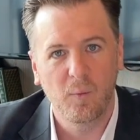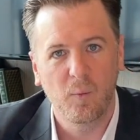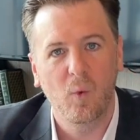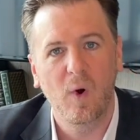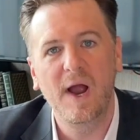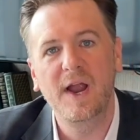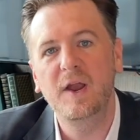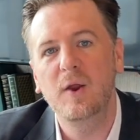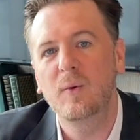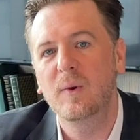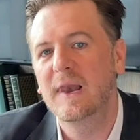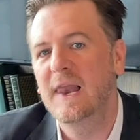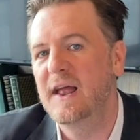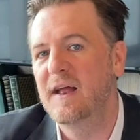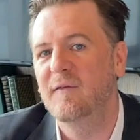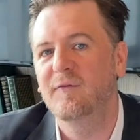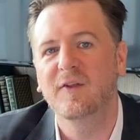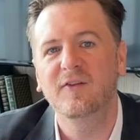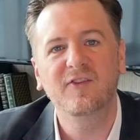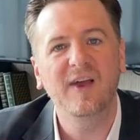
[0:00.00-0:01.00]
Where you
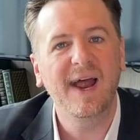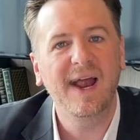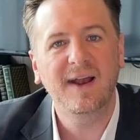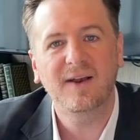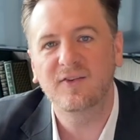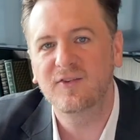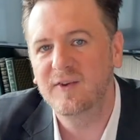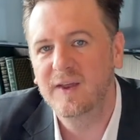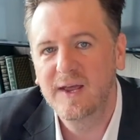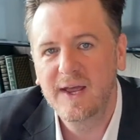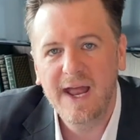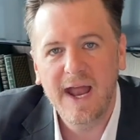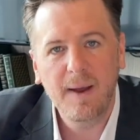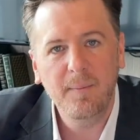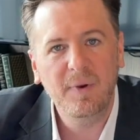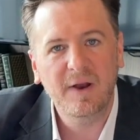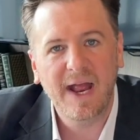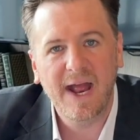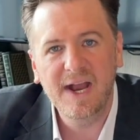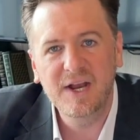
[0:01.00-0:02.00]
live, the tax
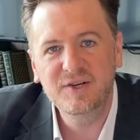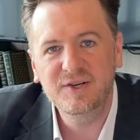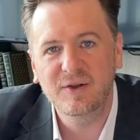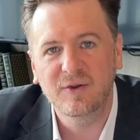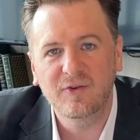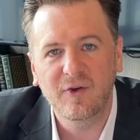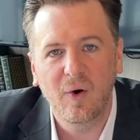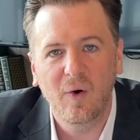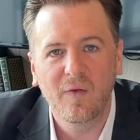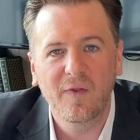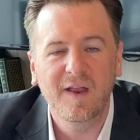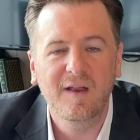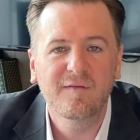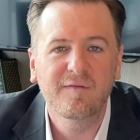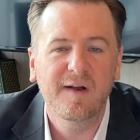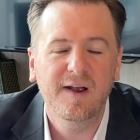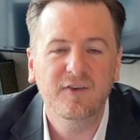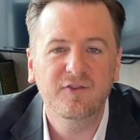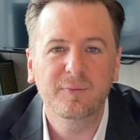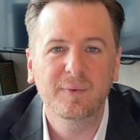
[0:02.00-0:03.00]
implications on the
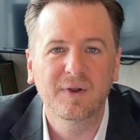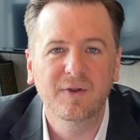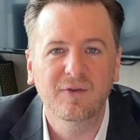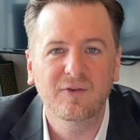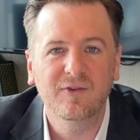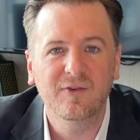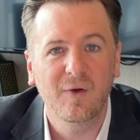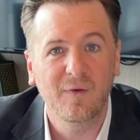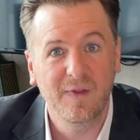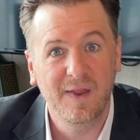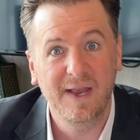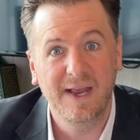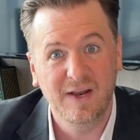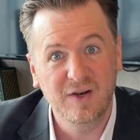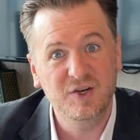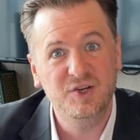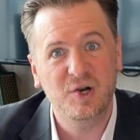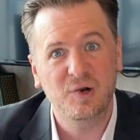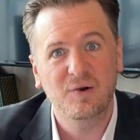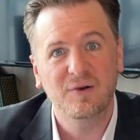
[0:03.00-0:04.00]
investments, on the
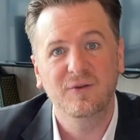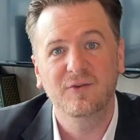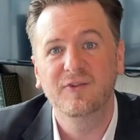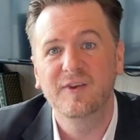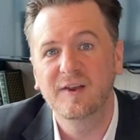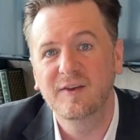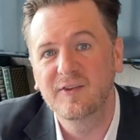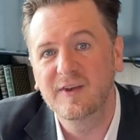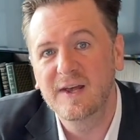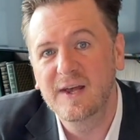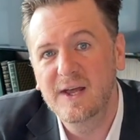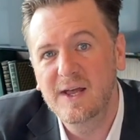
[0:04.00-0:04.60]
insurances.